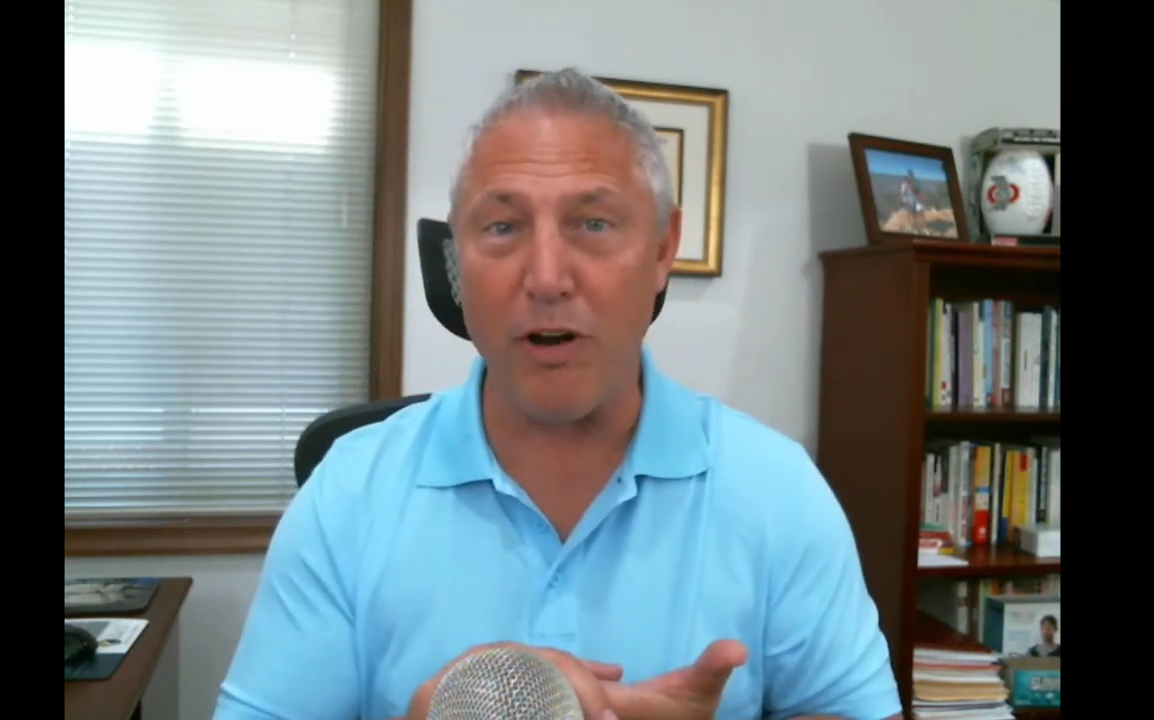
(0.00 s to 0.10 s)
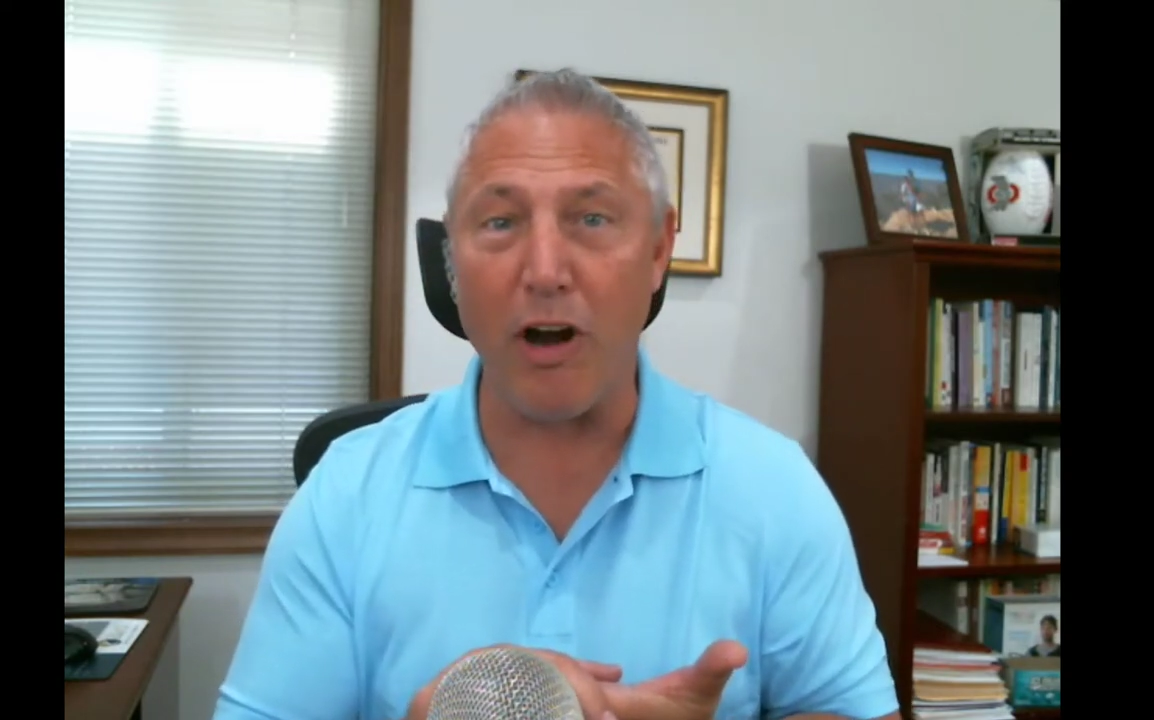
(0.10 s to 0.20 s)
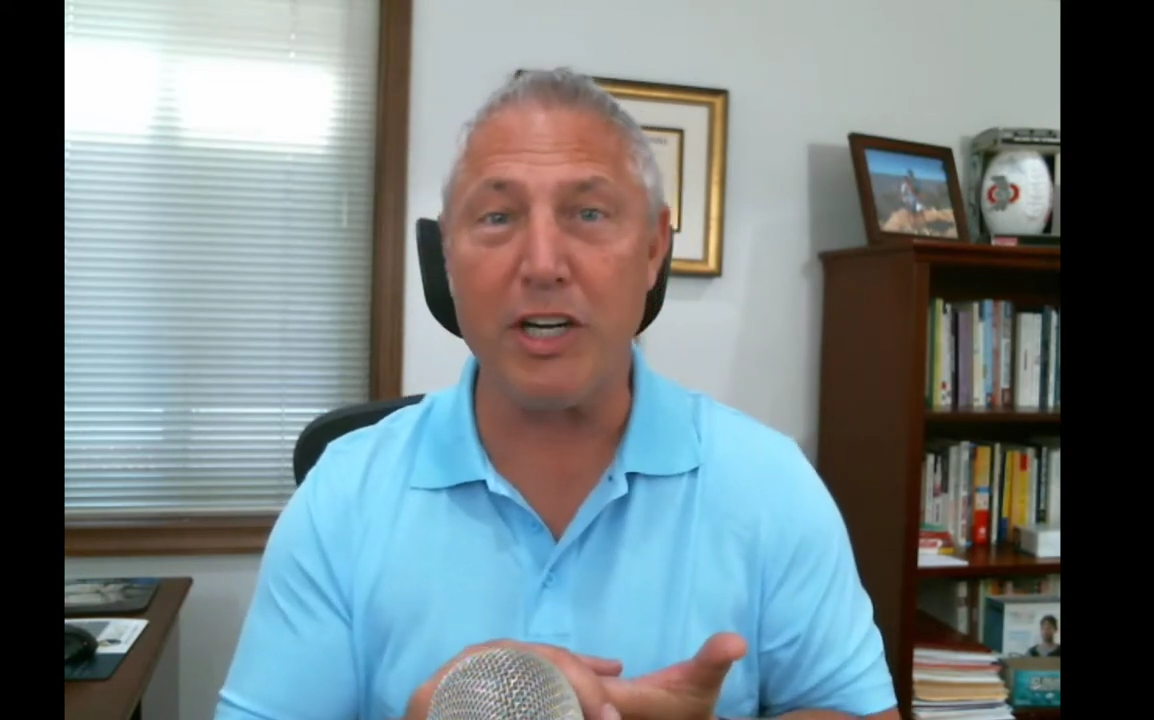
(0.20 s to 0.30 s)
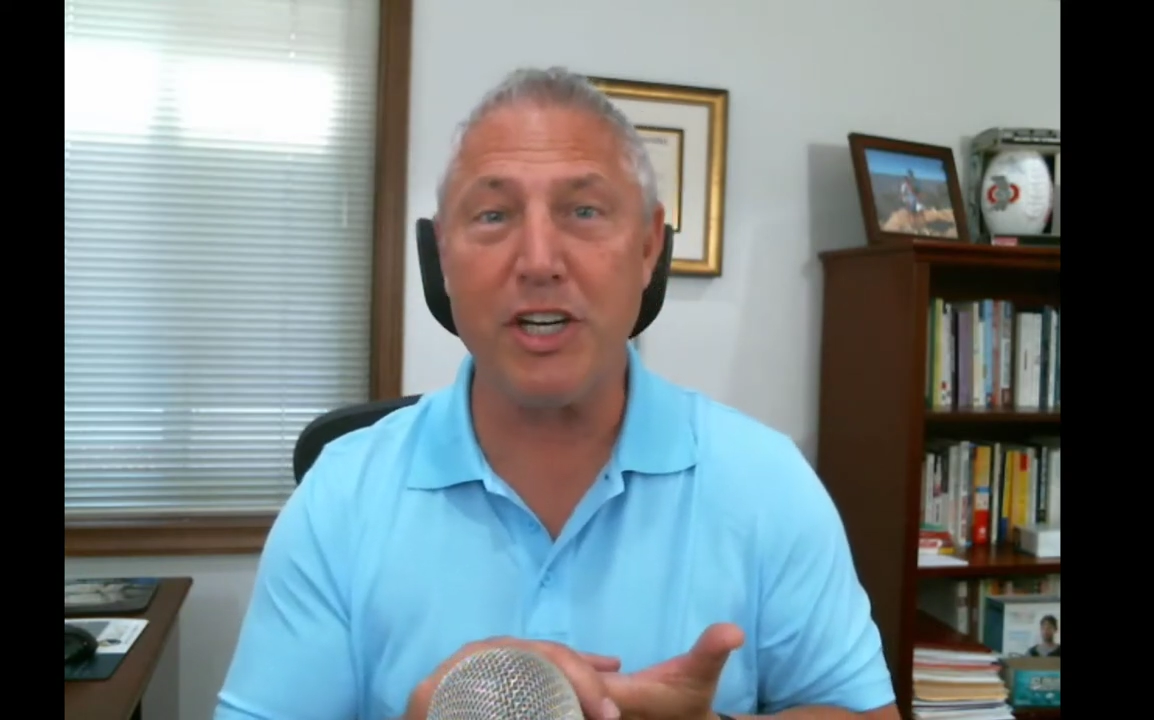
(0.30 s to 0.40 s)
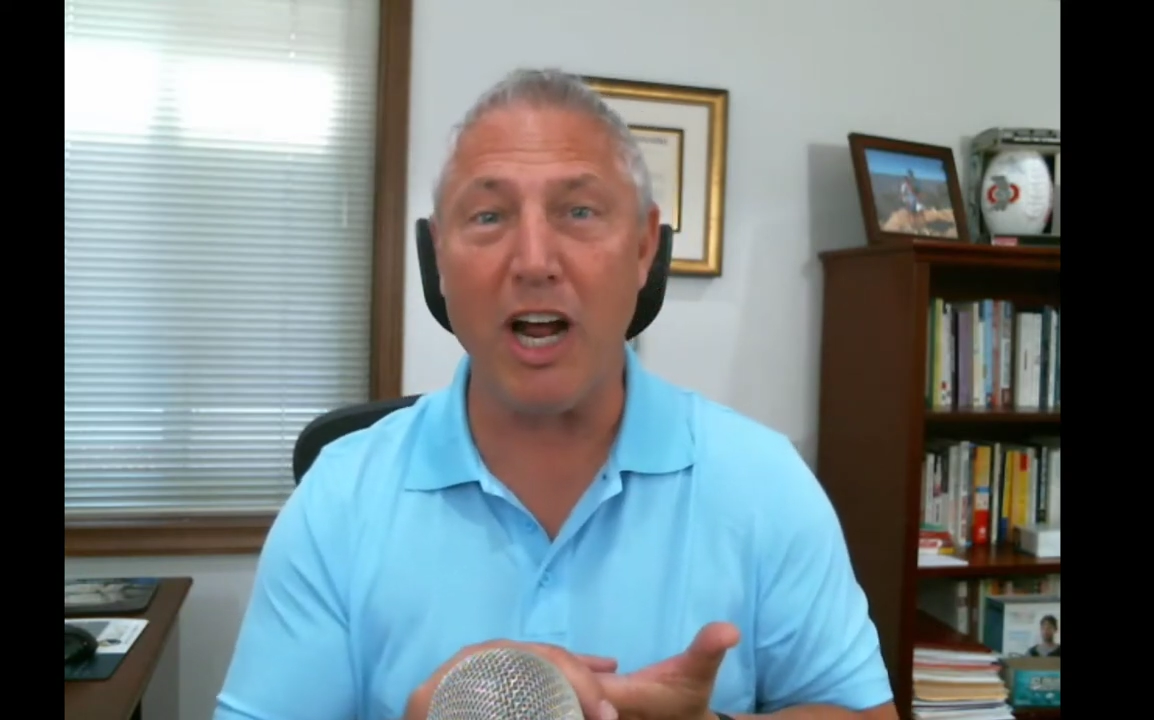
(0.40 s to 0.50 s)
and
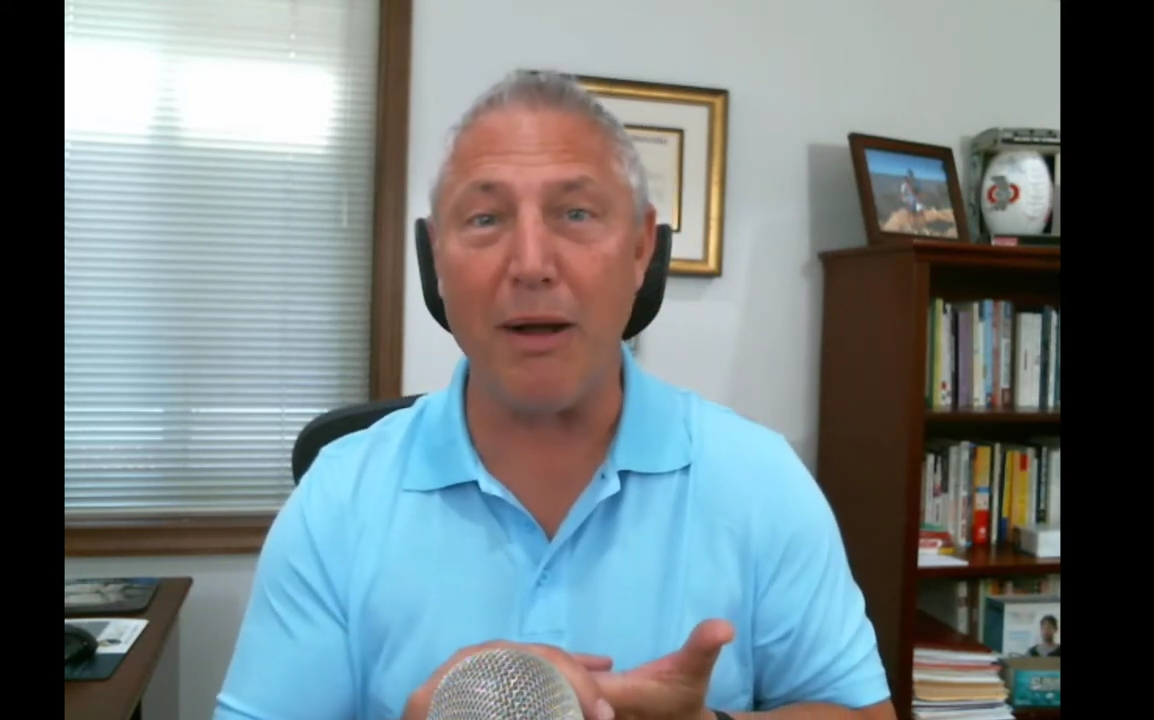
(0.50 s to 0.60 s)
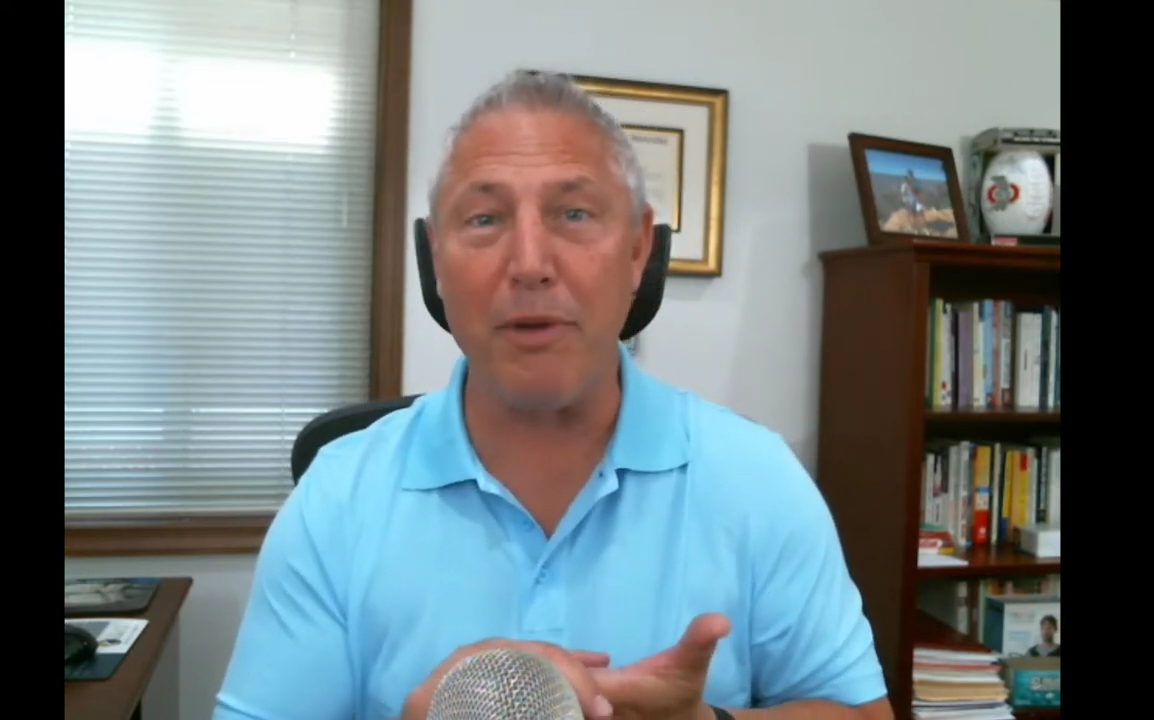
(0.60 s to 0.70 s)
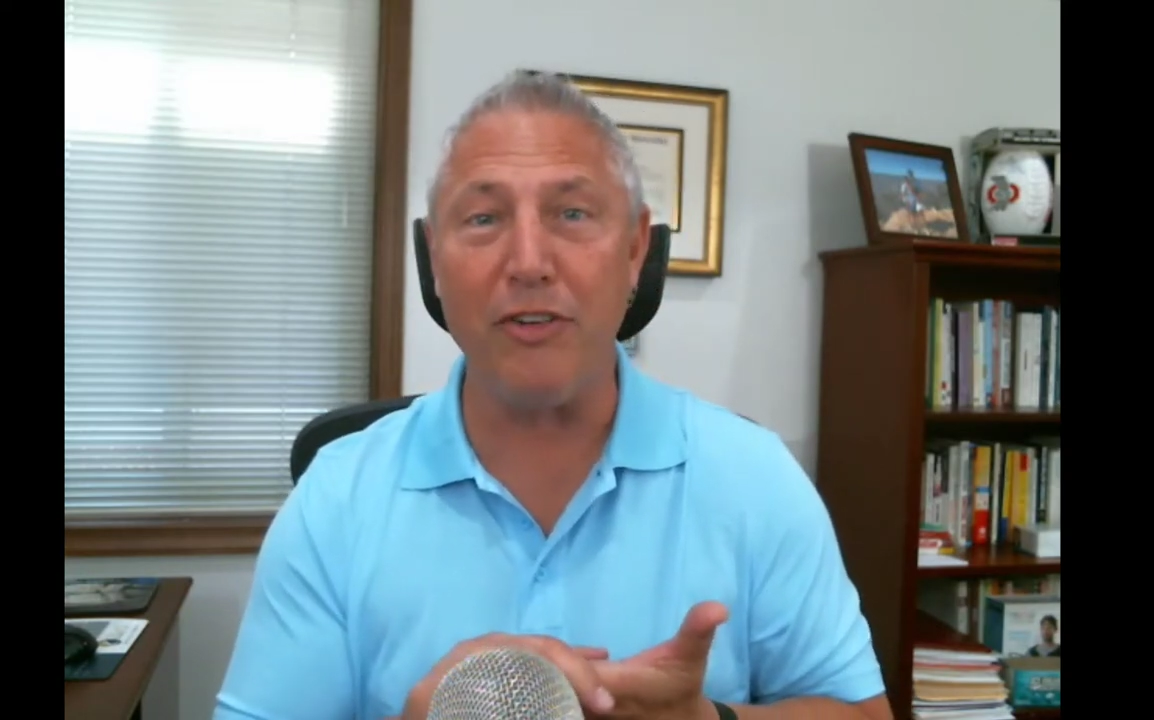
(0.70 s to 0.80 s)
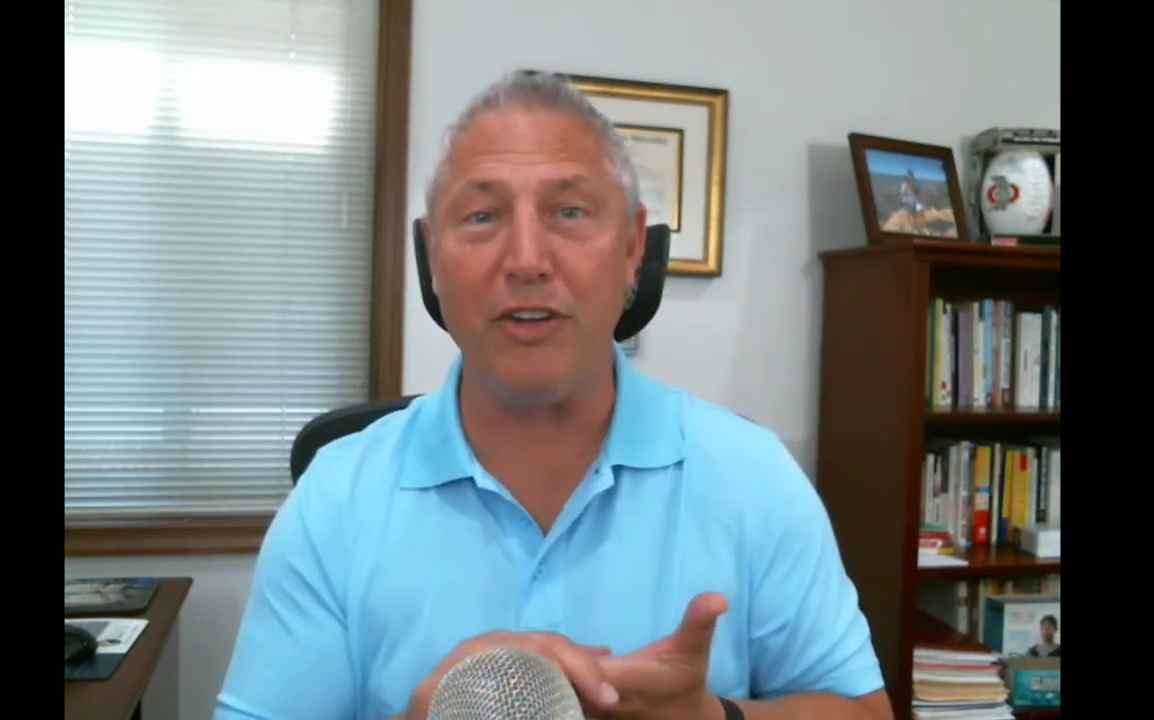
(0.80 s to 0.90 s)
our job is